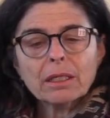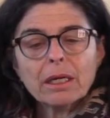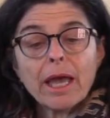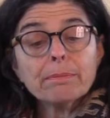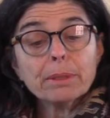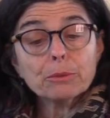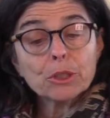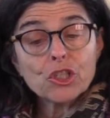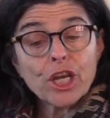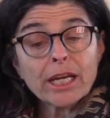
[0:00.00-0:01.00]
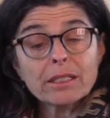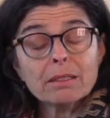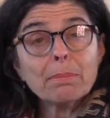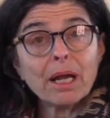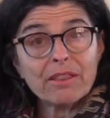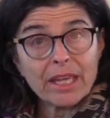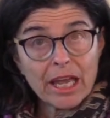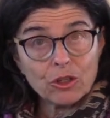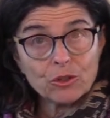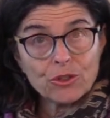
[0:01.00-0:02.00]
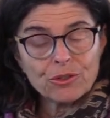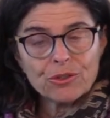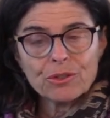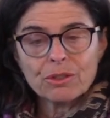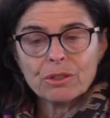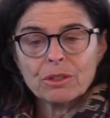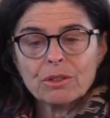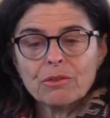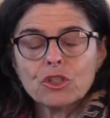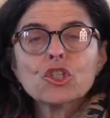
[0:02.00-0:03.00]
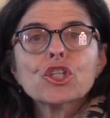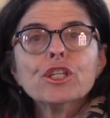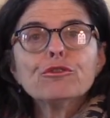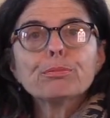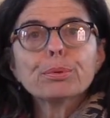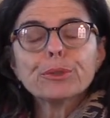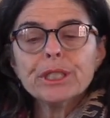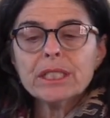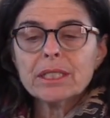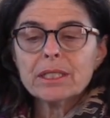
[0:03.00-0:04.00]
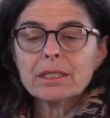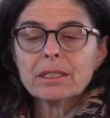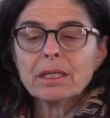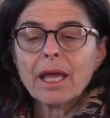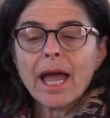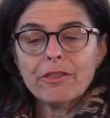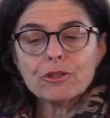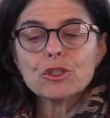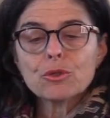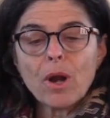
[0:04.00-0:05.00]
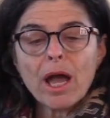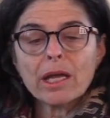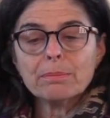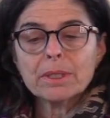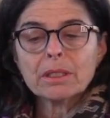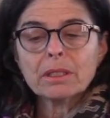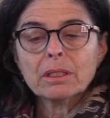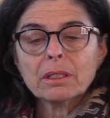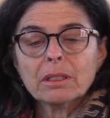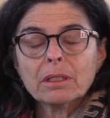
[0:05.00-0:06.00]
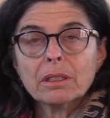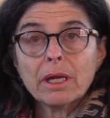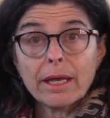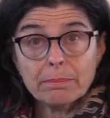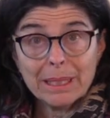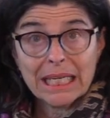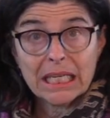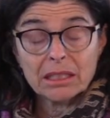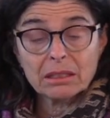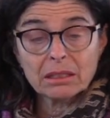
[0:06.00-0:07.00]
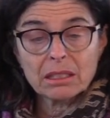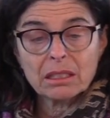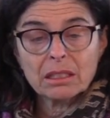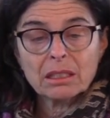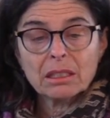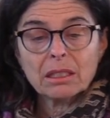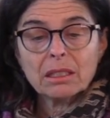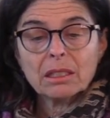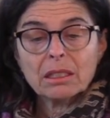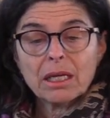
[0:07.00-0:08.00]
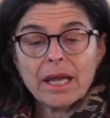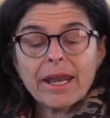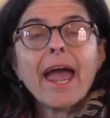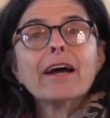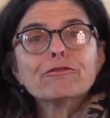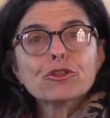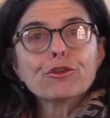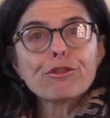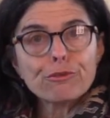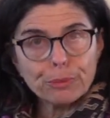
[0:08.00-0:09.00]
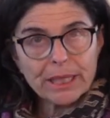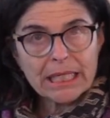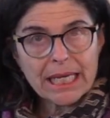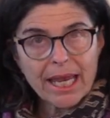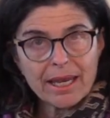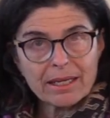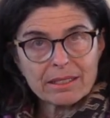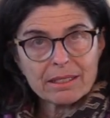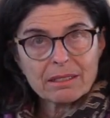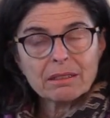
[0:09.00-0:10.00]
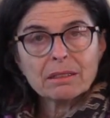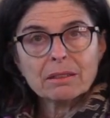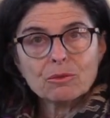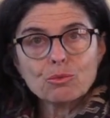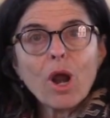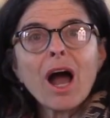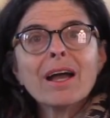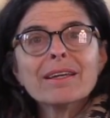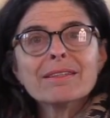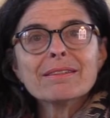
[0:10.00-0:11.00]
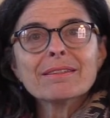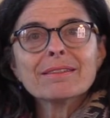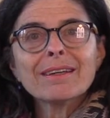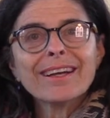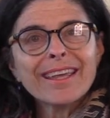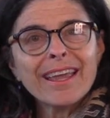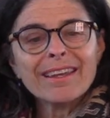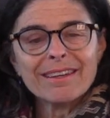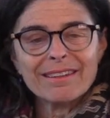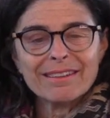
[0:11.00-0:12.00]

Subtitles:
and be rejected by the elders, the chief priests, and the scribes, and be killed, and after 3 days rise again.